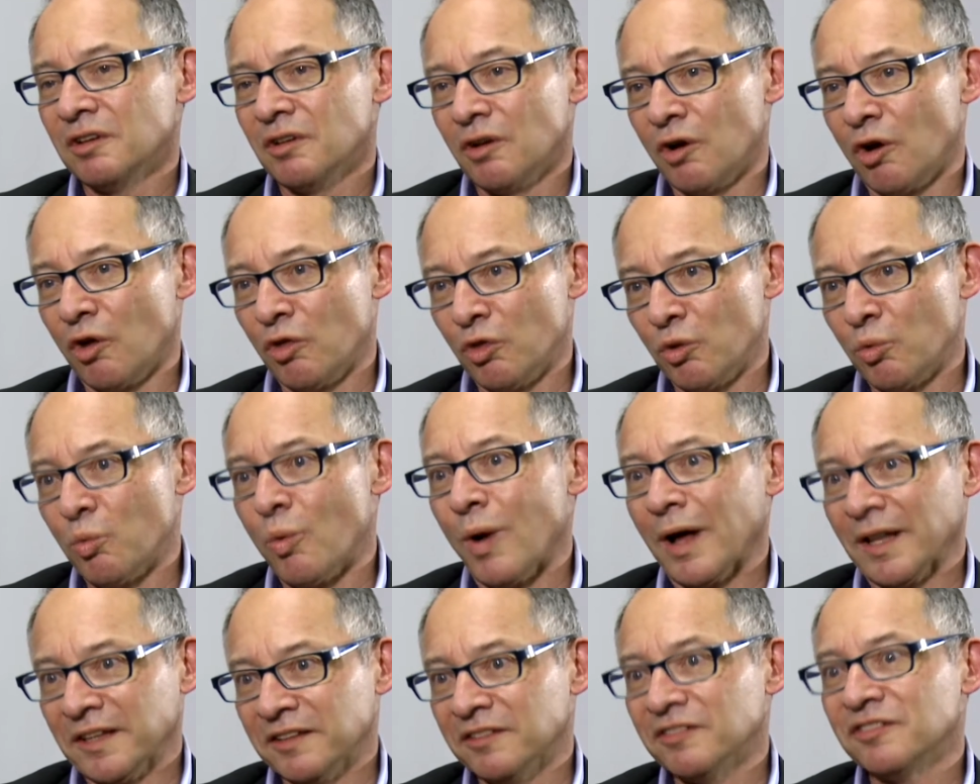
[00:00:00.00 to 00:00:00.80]
on the
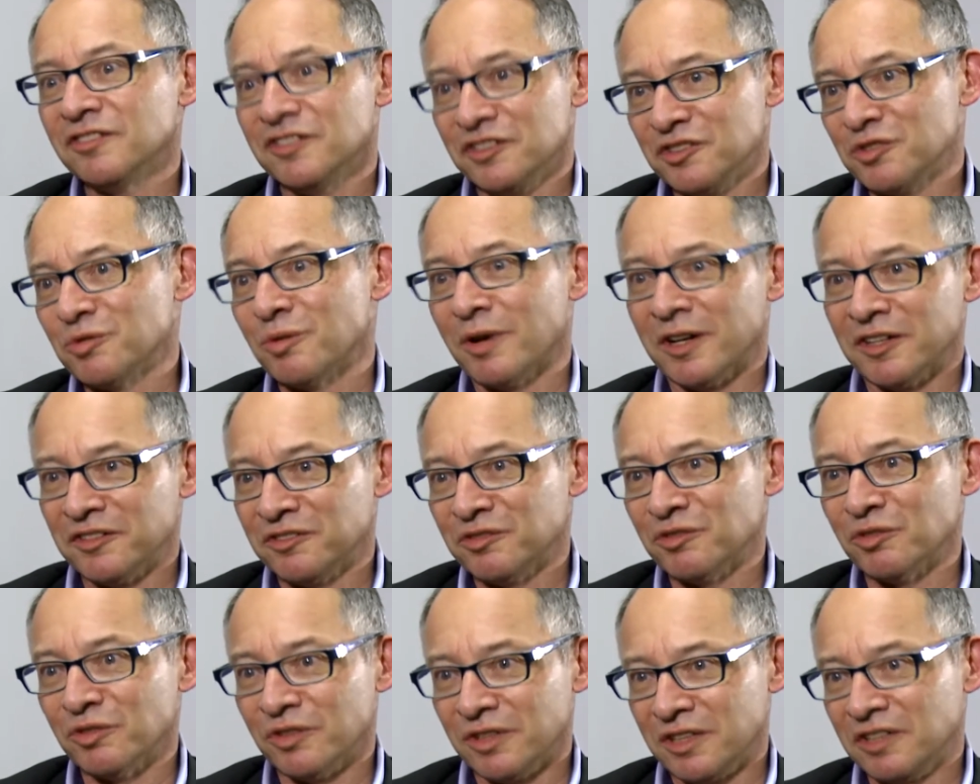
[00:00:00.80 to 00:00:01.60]
one
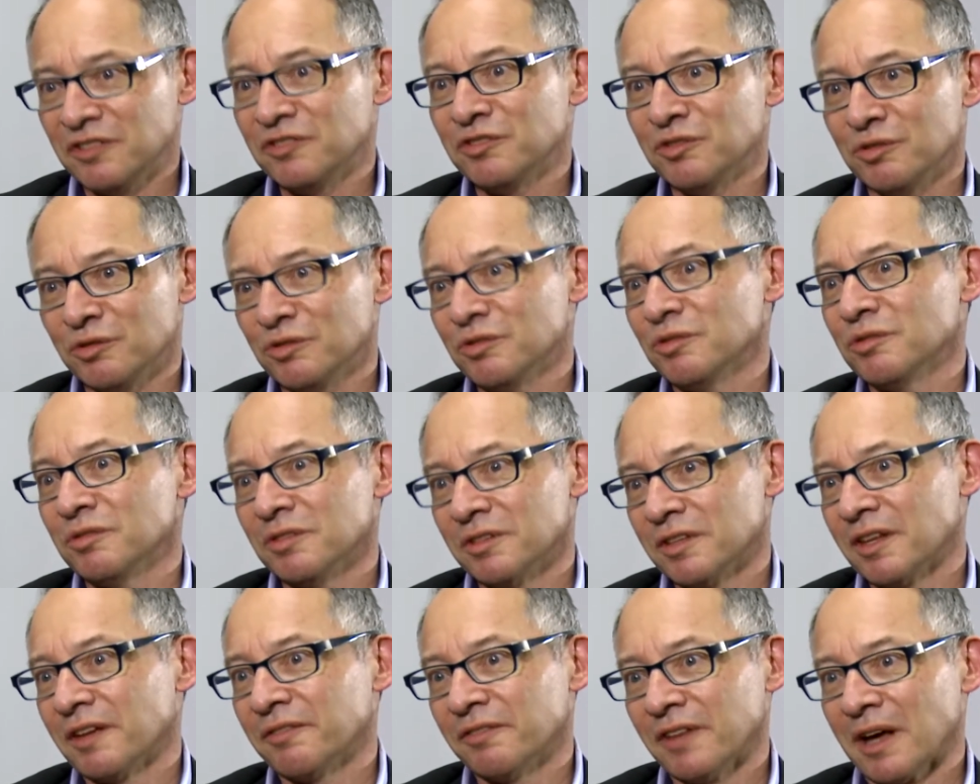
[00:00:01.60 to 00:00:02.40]
situation or the issue
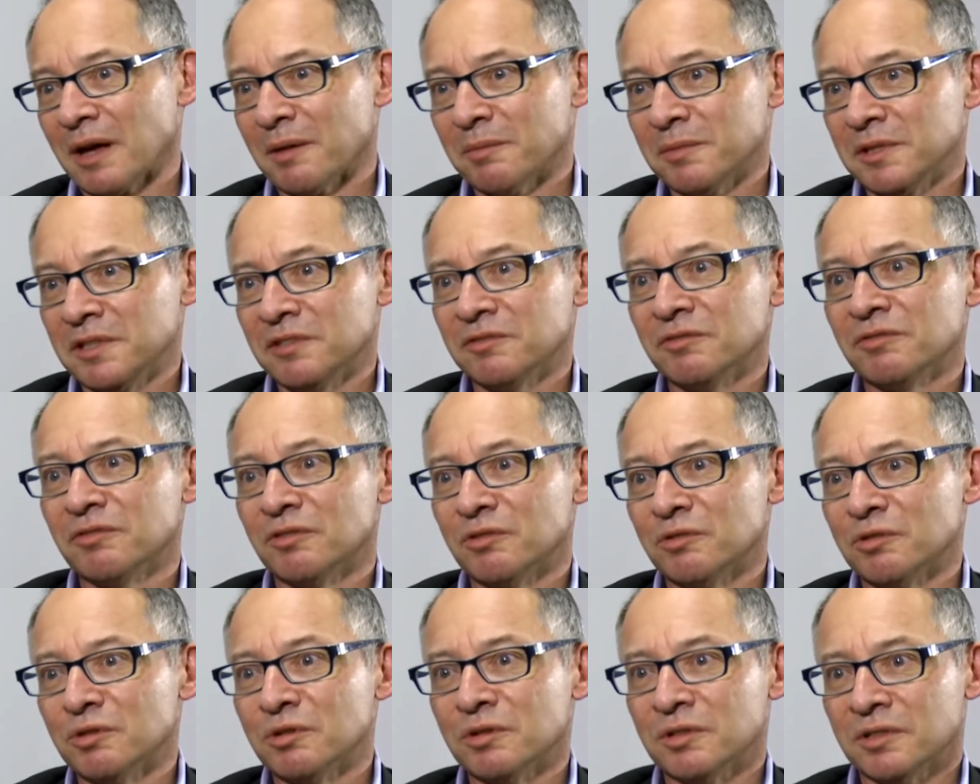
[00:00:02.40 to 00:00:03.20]
that they've come in
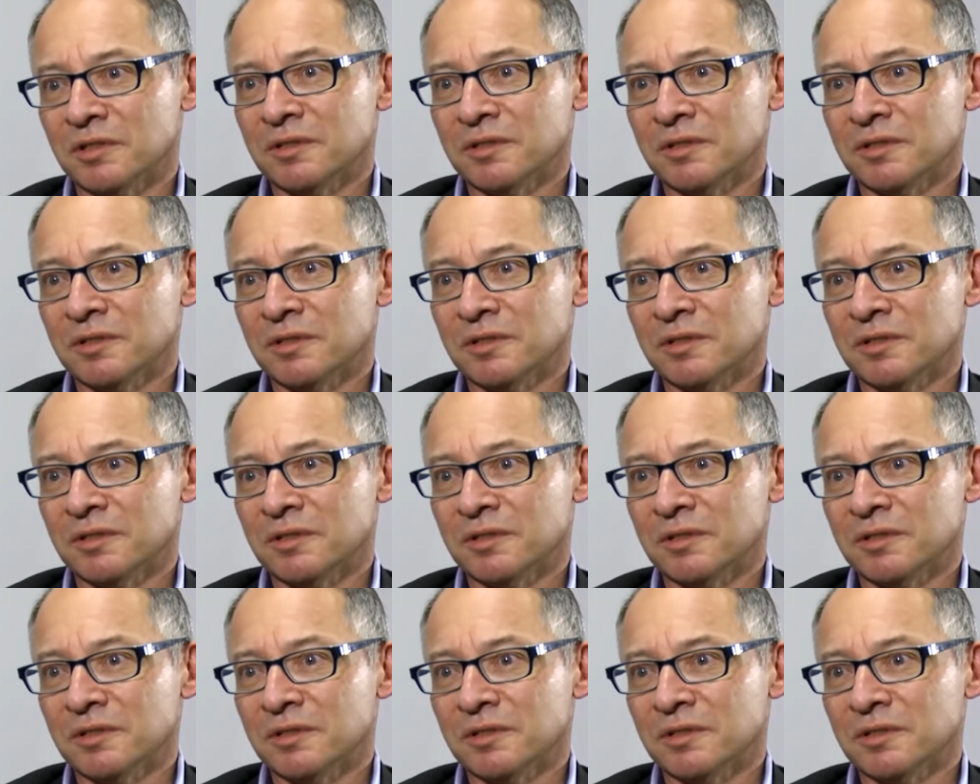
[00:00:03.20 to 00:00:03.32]
for.